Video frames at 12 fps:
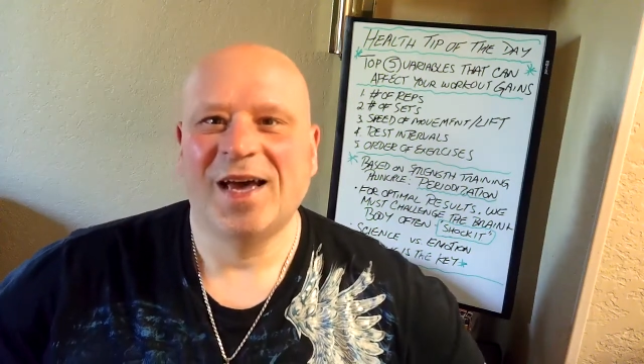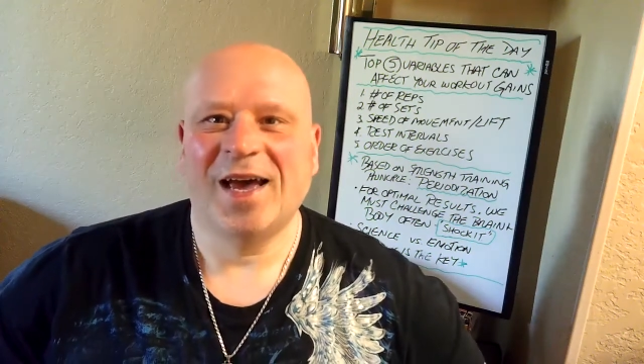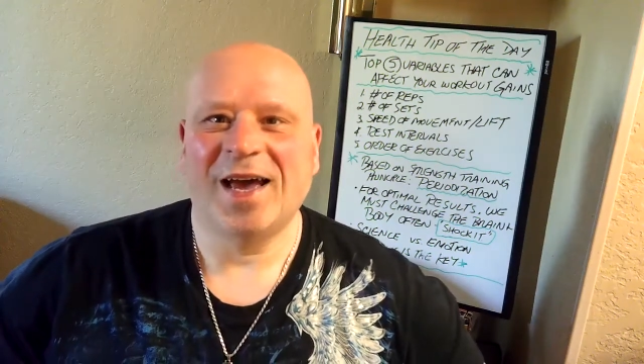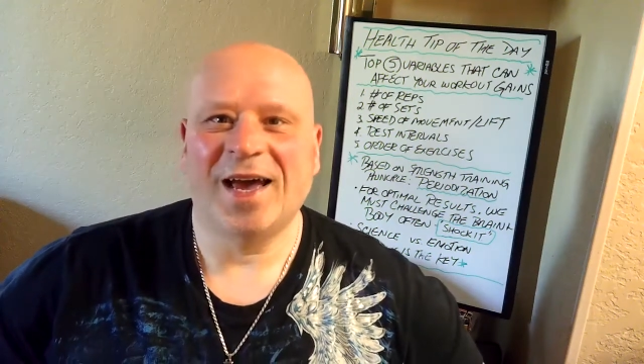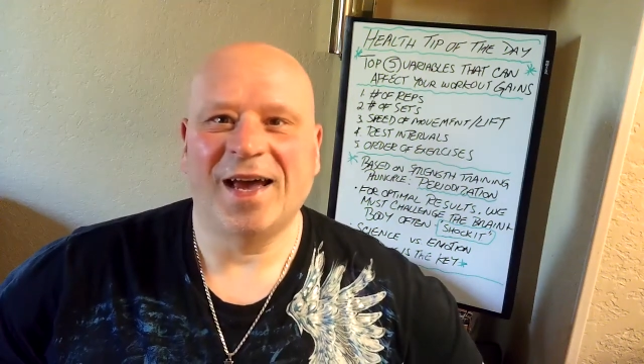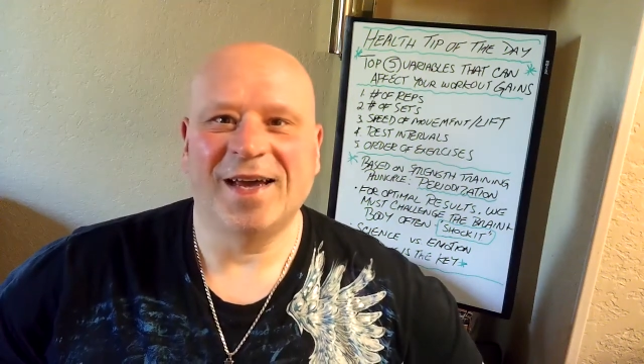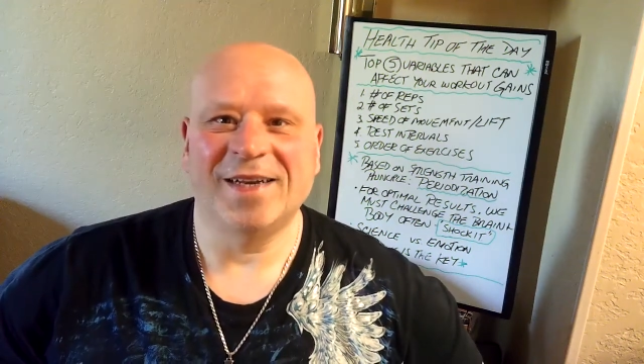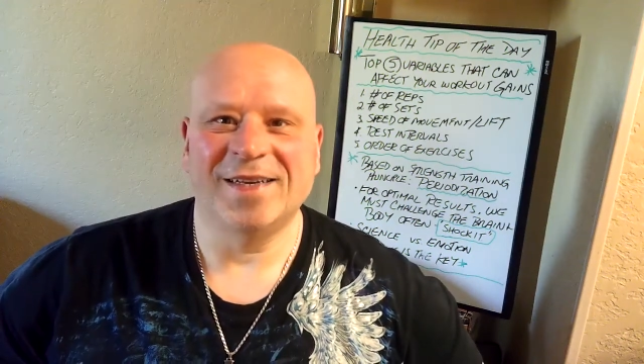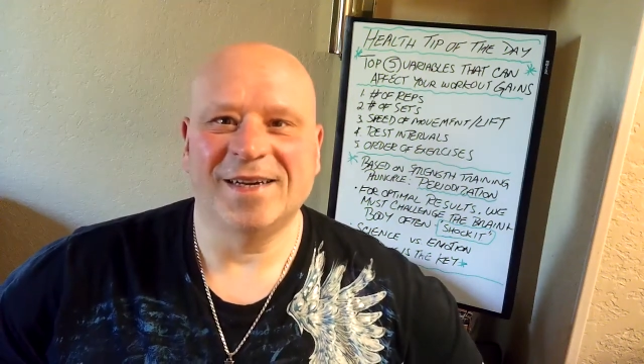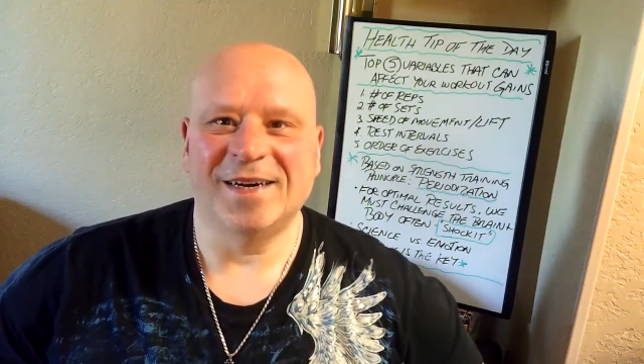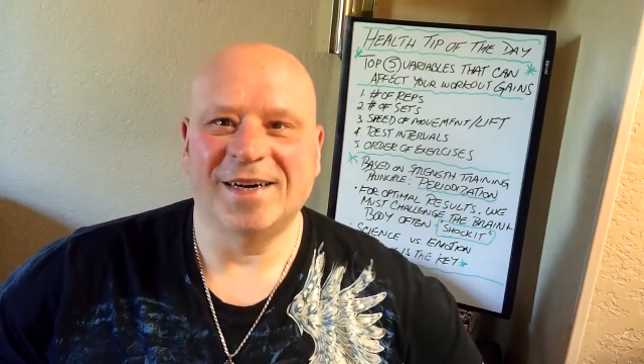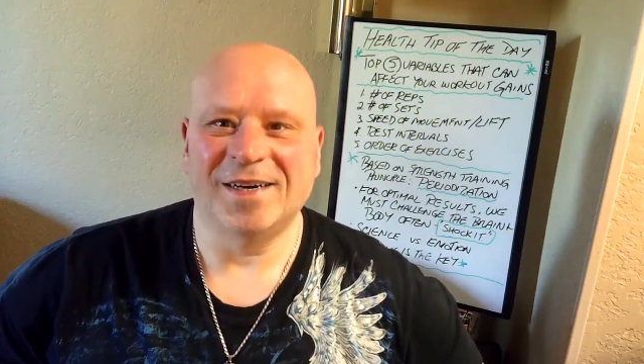and
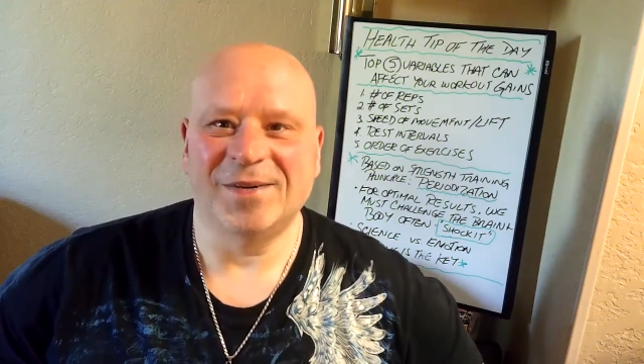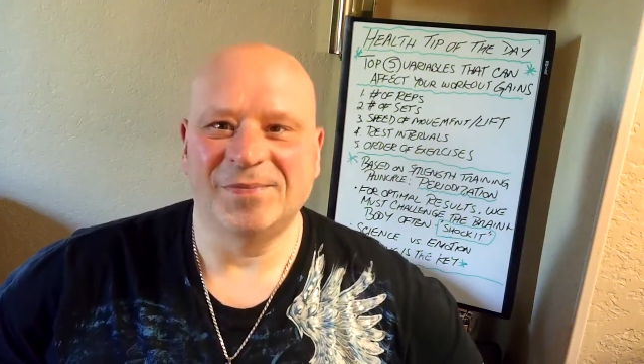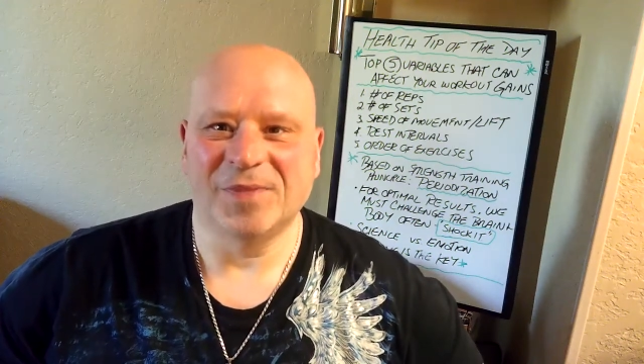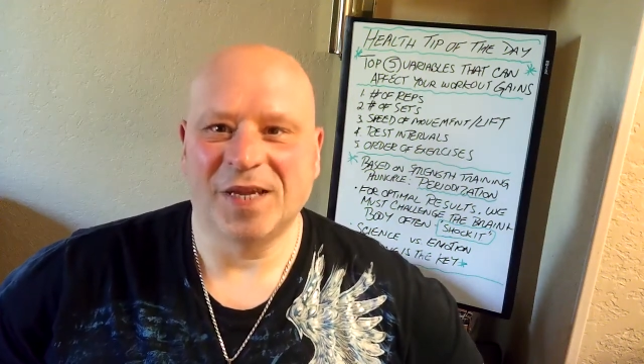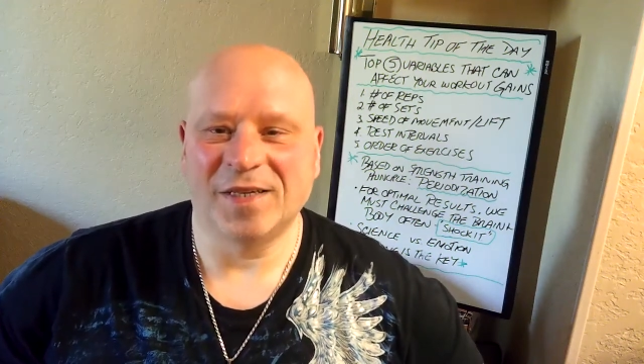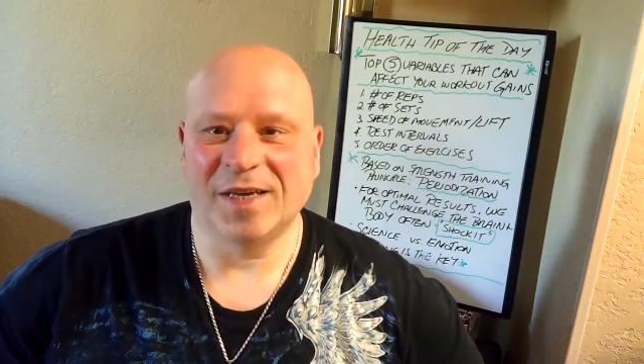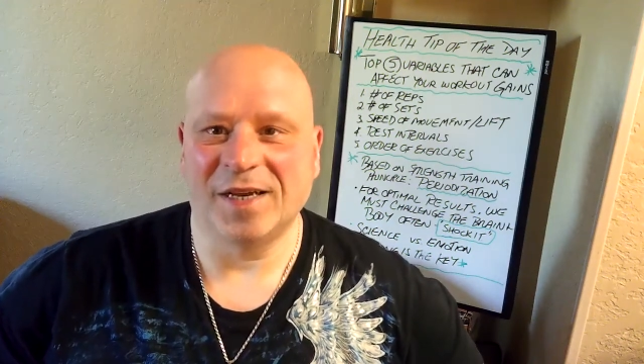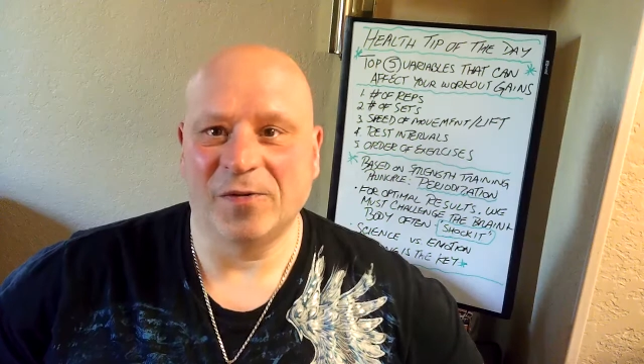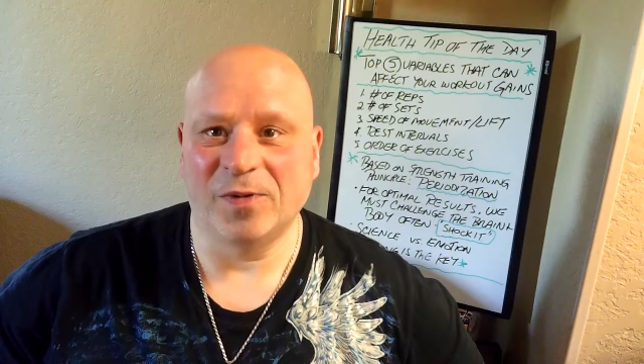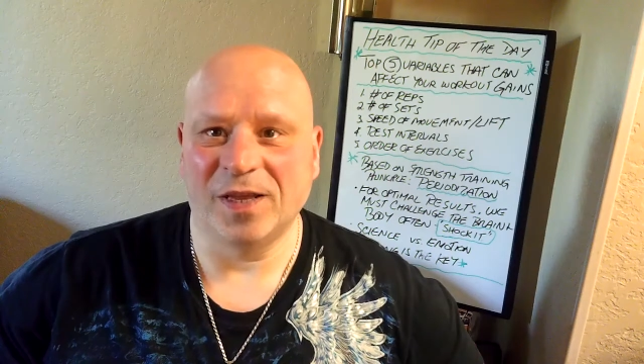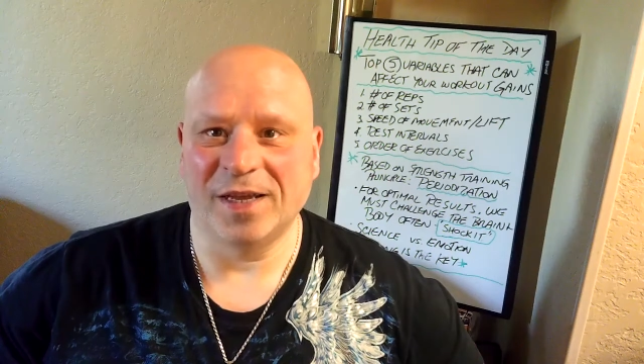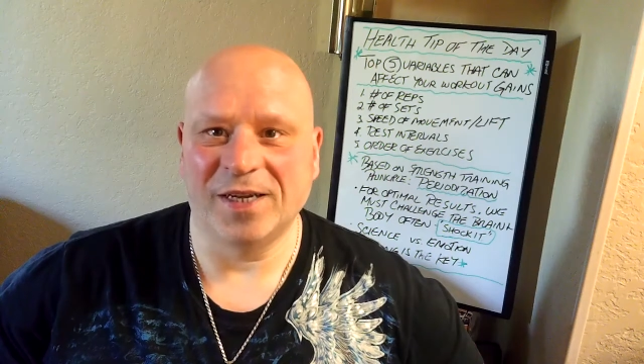he said he
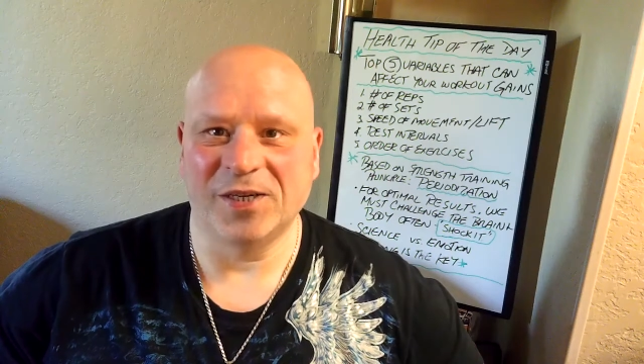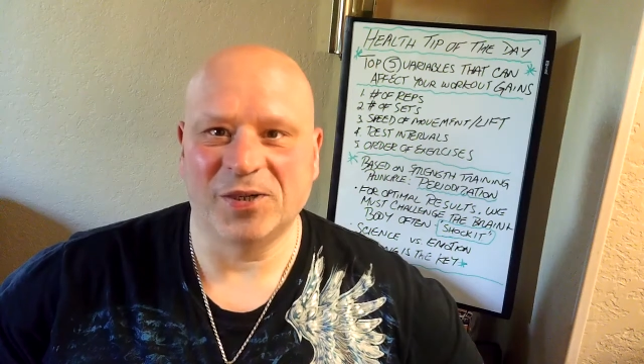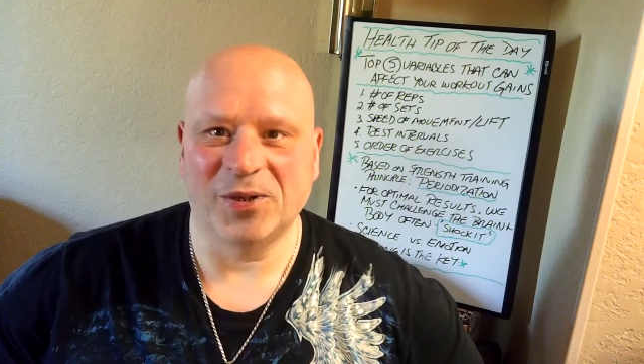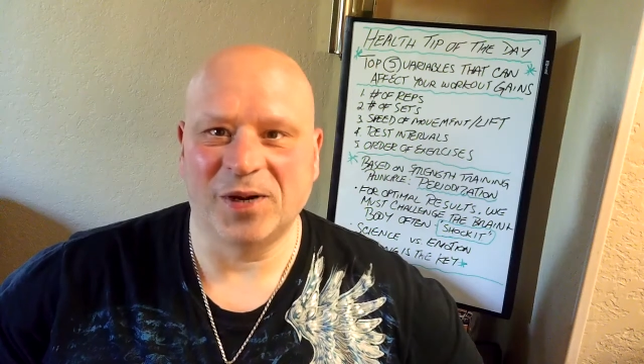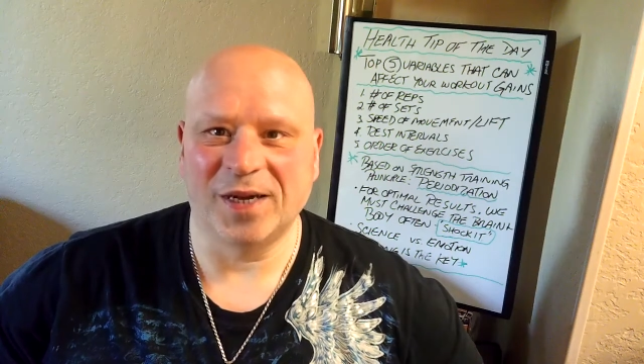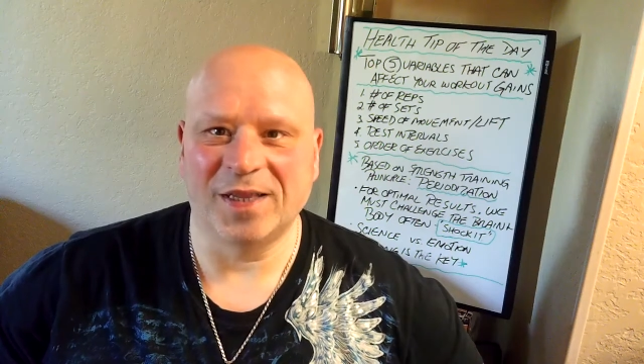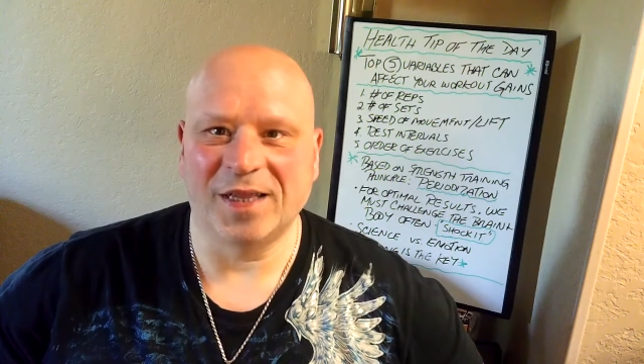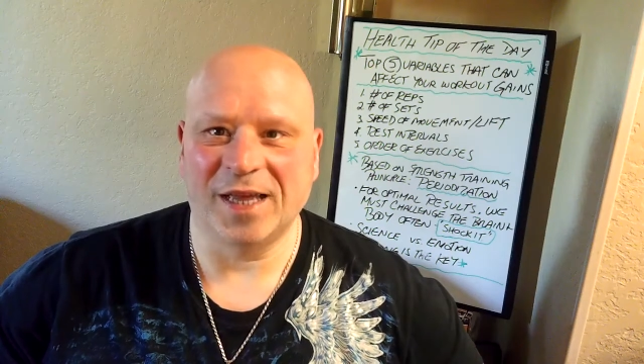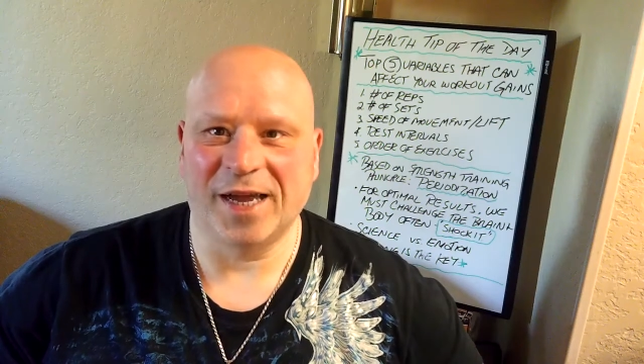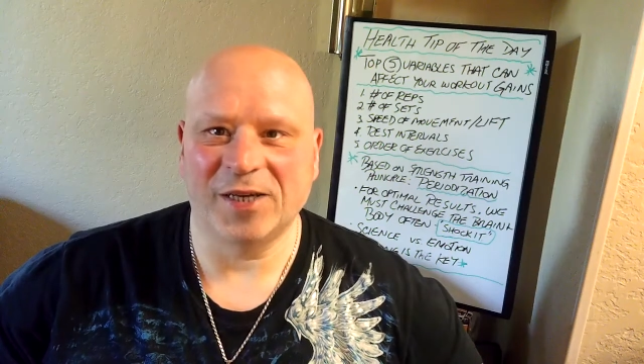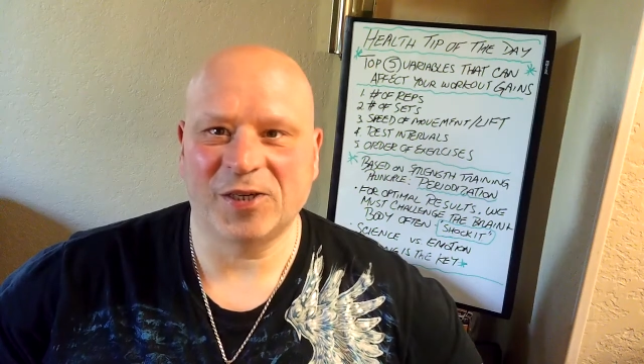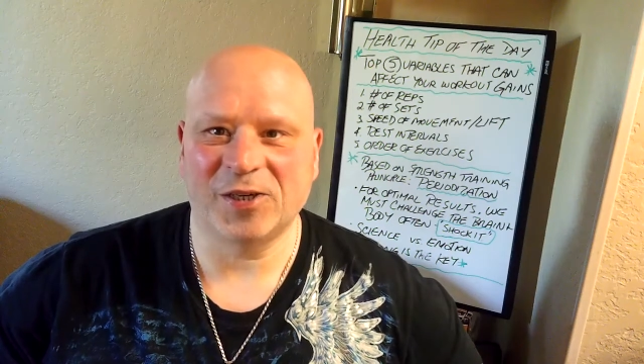really enjoyed the
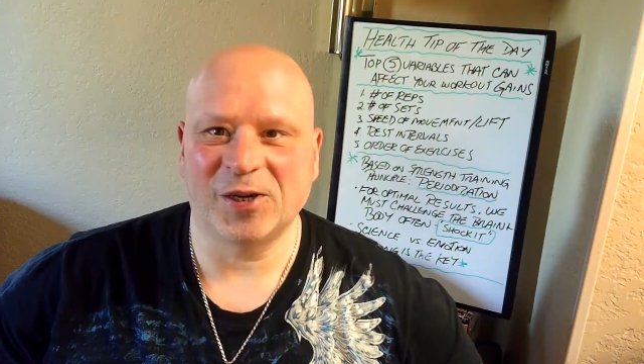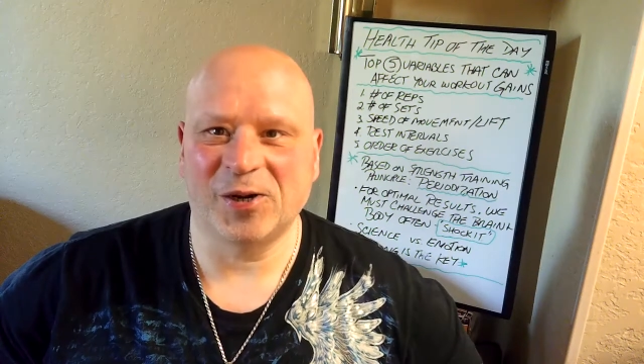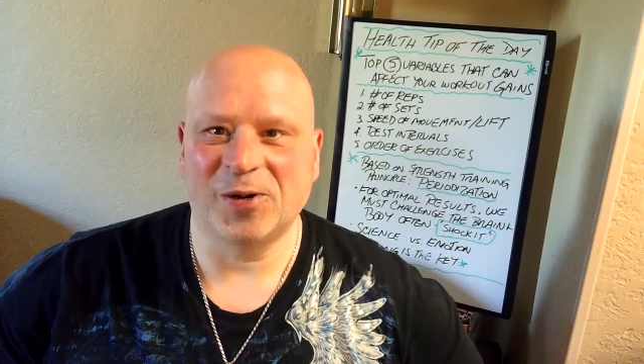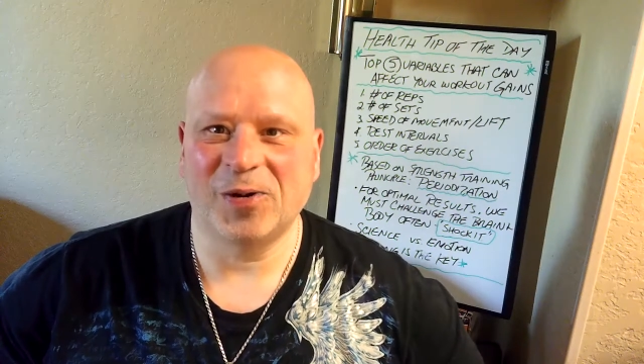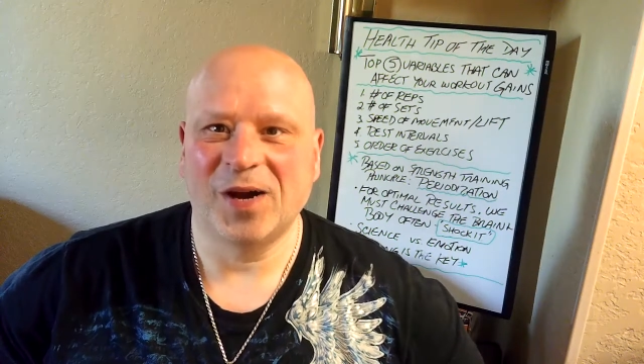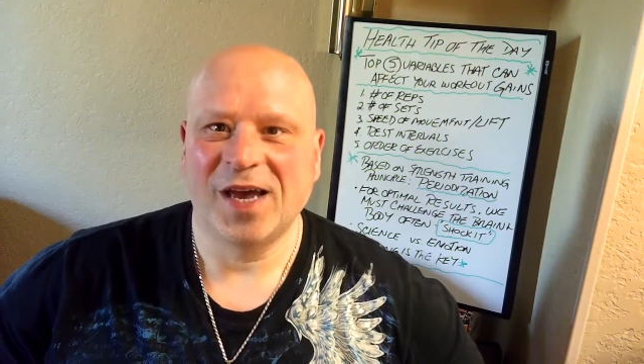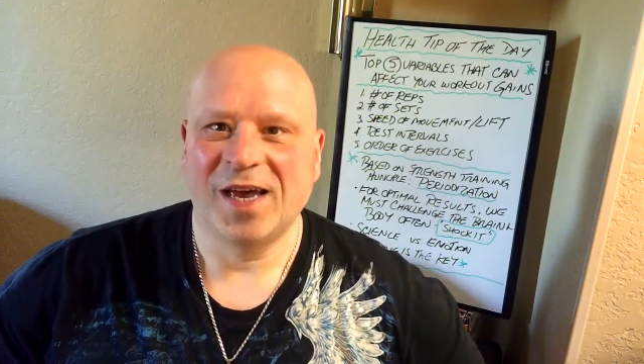last show,